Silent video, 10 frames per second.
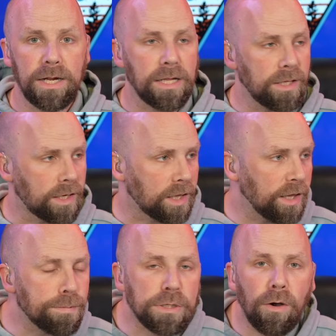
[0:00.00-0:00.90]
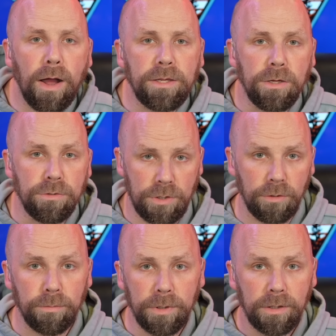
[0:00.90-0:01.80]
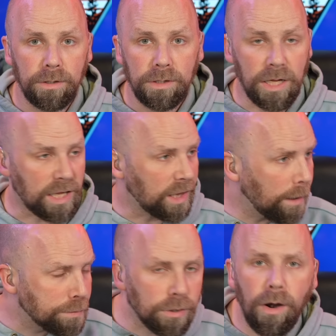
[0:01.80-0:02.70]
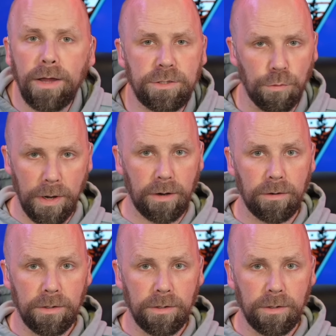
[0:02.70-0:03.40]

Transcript: The clips are on YouTube. The clips are on Twitter.